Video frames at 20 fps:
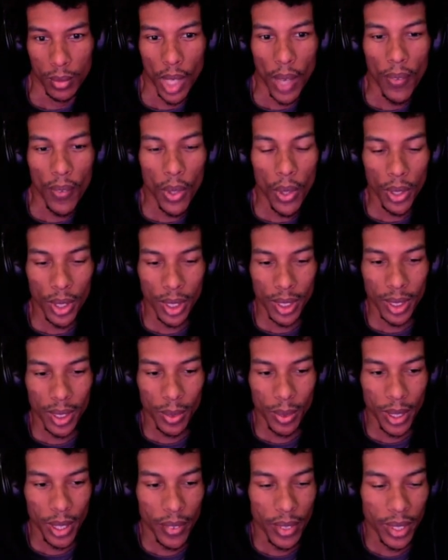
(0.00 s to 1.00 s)
Of course,
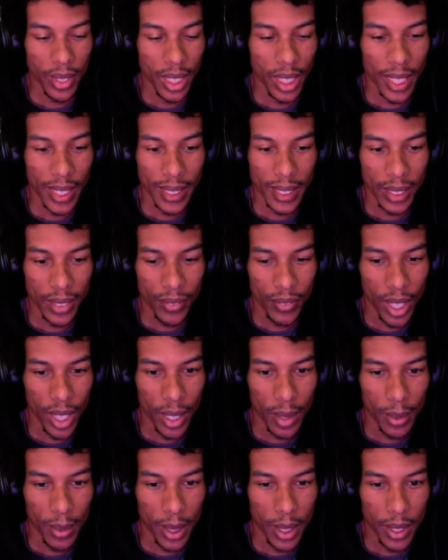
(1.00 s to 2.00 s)
we give it the classic
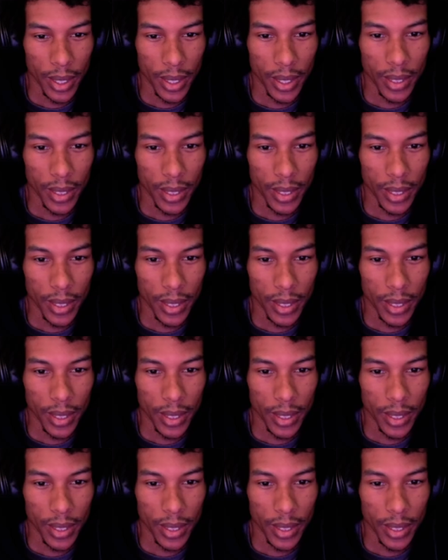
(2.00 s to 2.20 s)
vibes here.